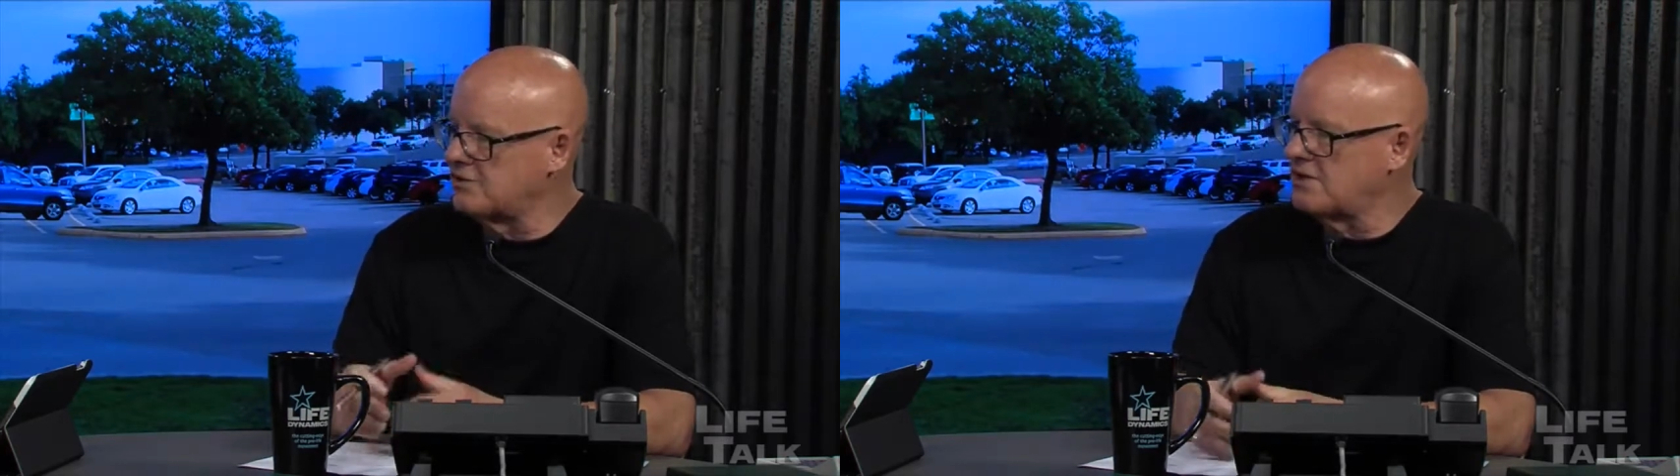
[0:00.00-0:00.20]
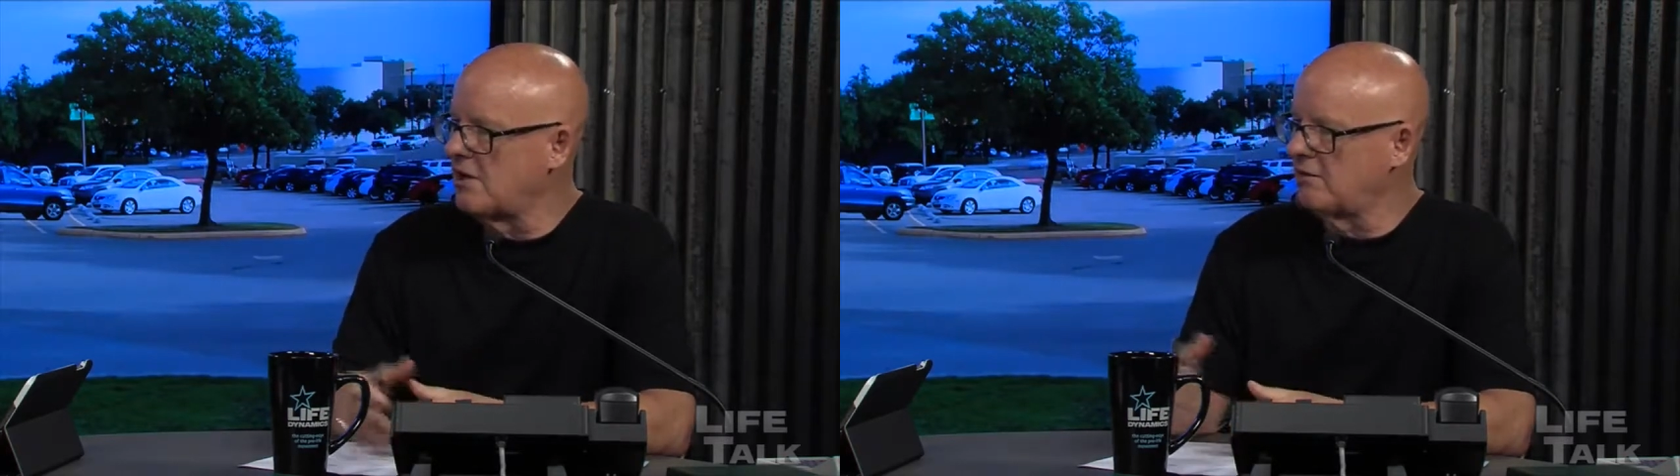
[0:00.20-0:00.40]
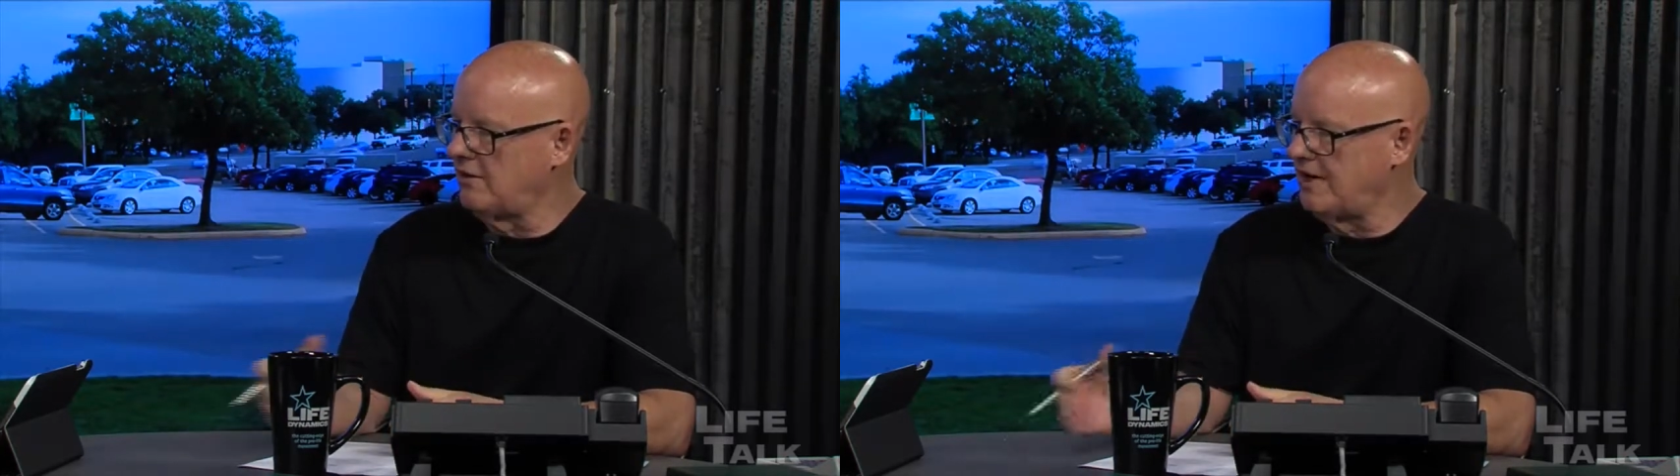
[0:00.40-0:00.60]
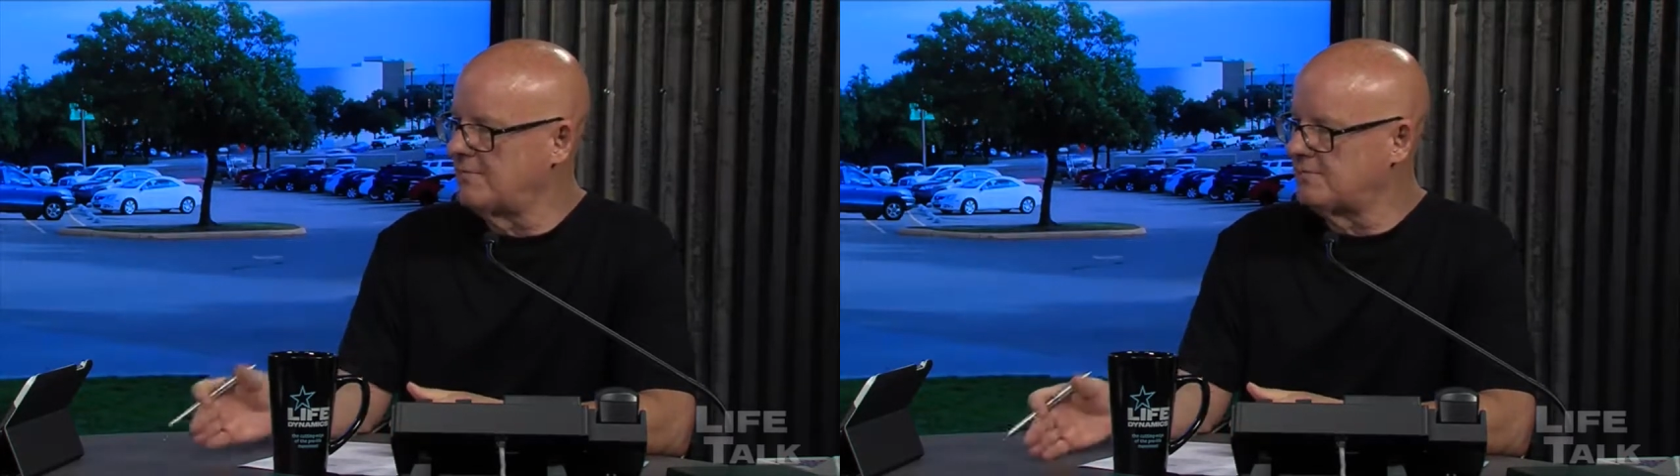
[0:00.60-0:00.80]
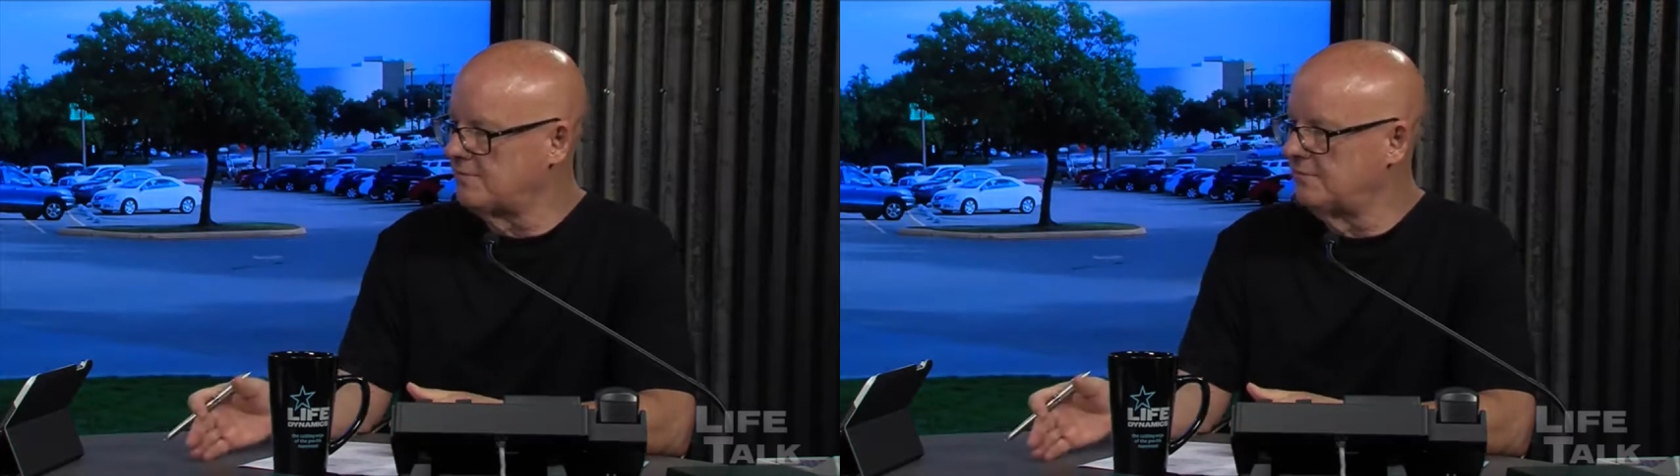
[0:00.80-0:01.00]

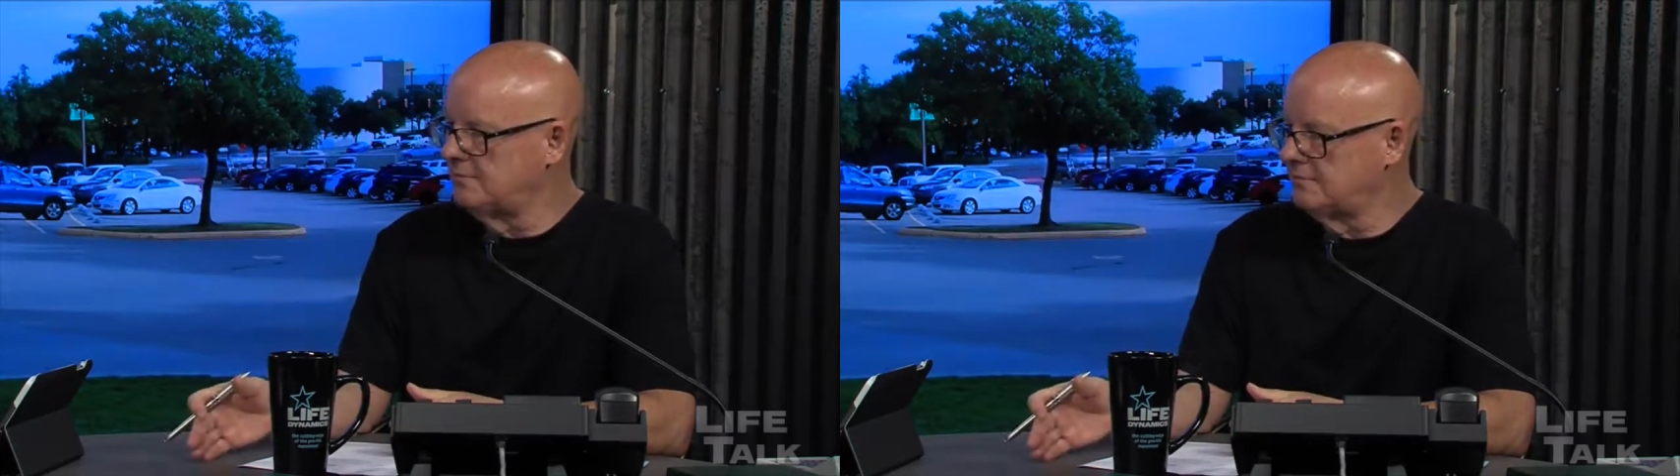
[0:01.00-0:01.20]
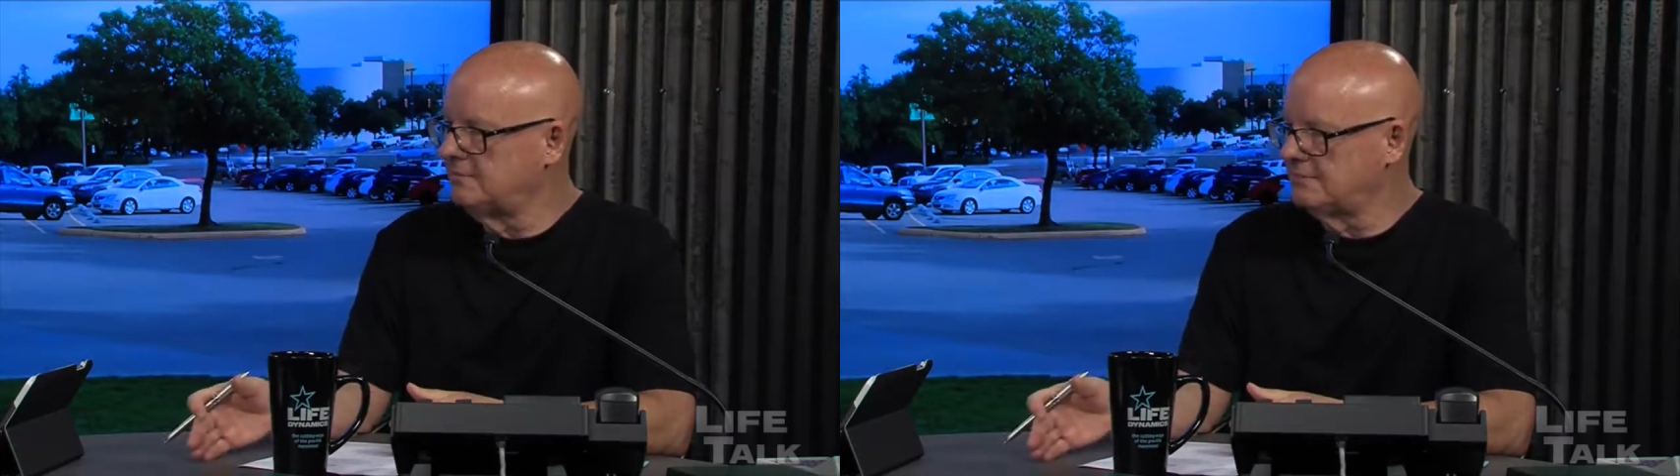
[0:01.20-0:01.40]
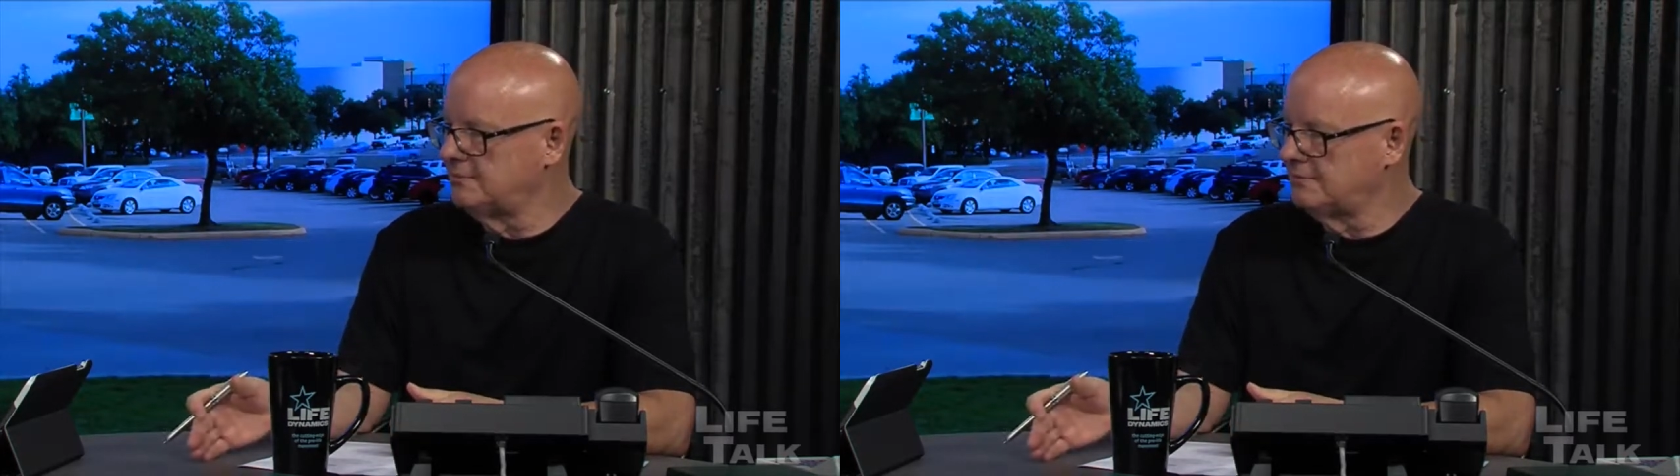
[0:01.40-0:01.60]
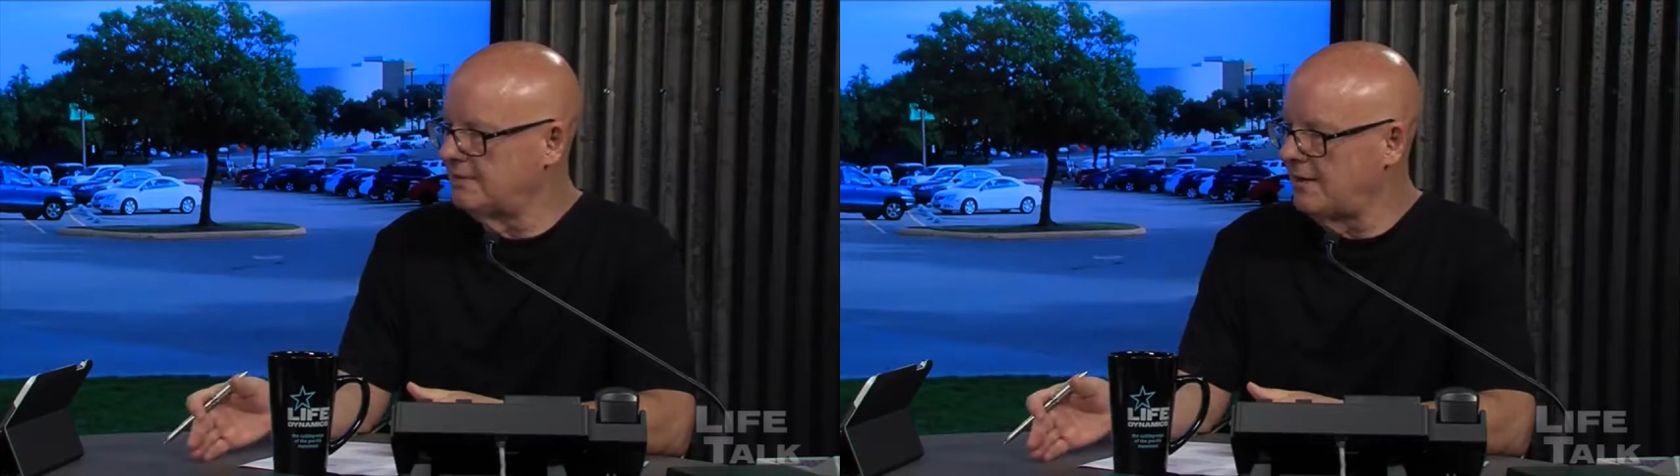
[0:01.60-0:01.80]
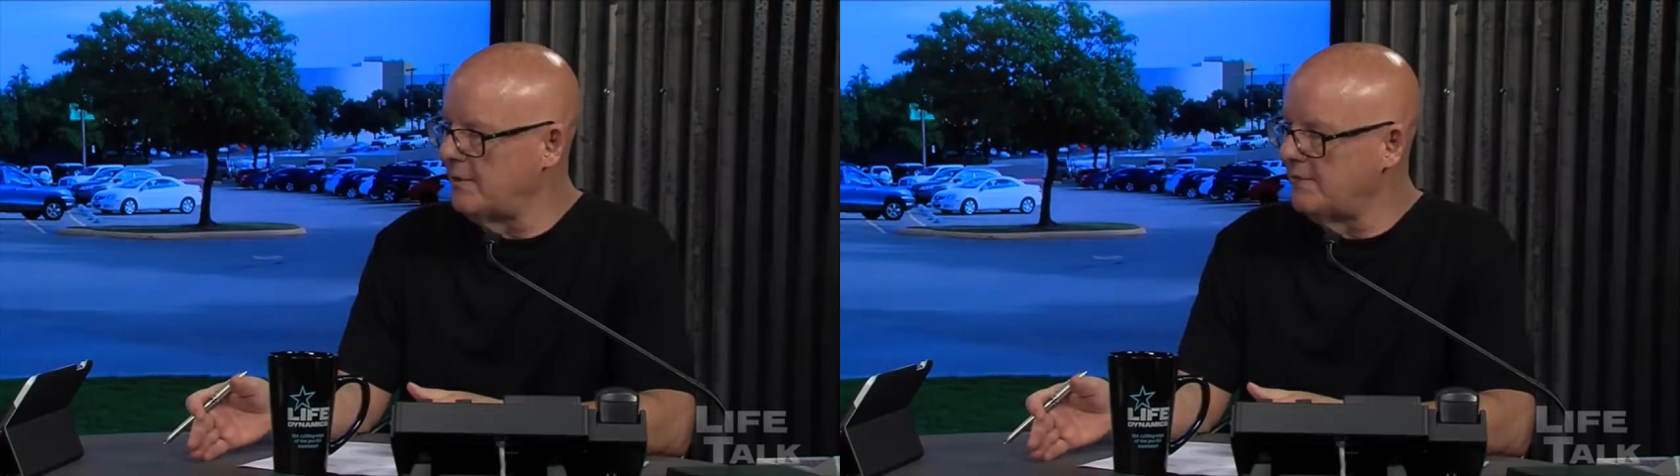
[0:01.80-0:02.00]
sonograms
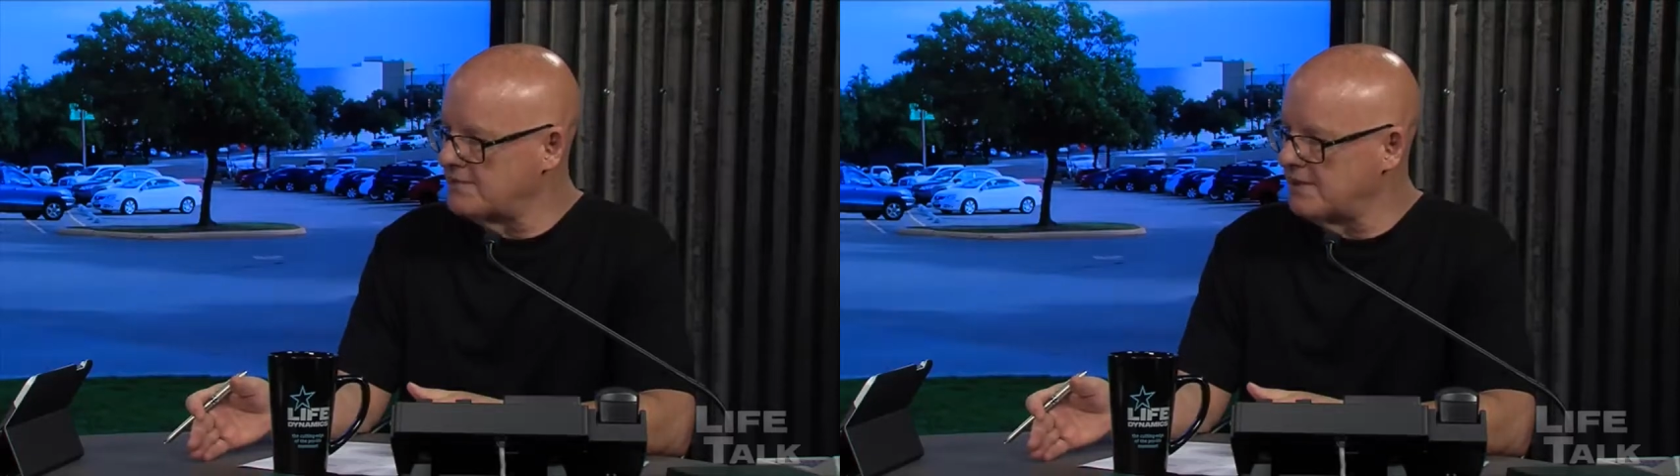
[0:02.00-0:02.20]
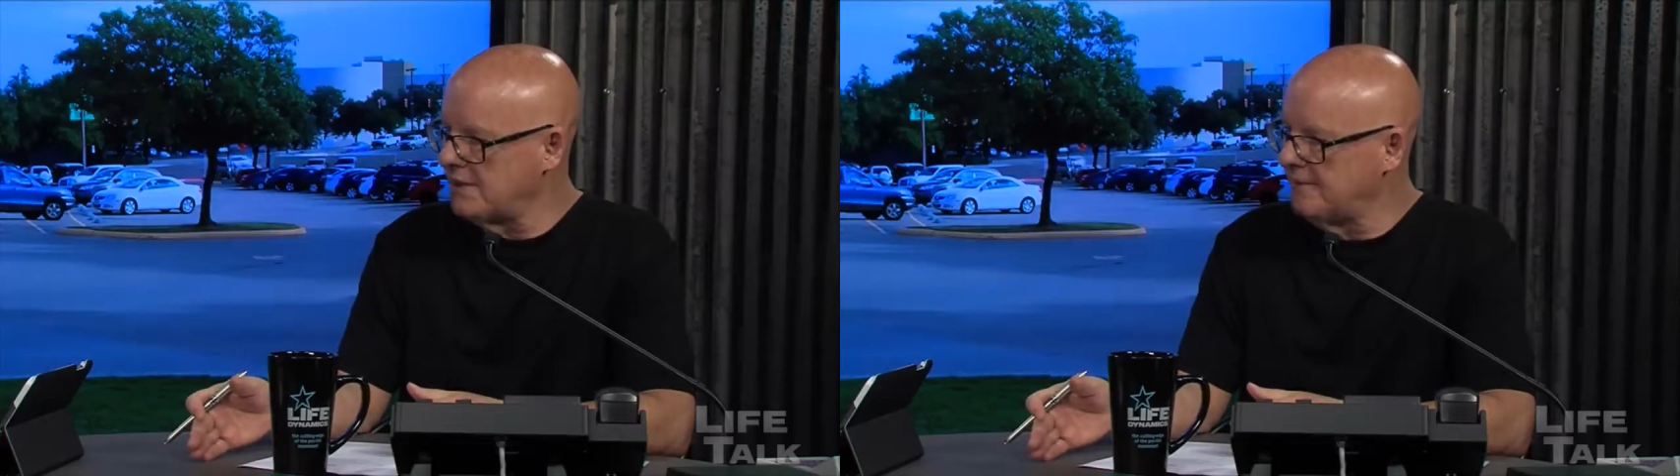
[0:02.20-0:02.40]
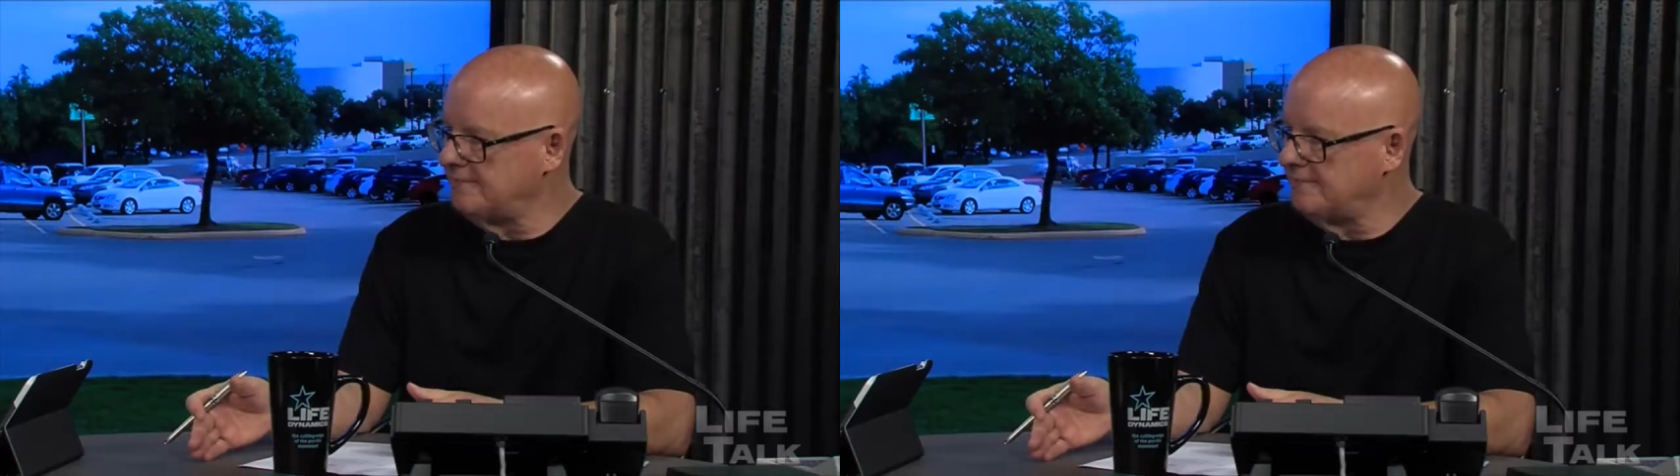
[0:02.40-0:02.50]
came on the scene.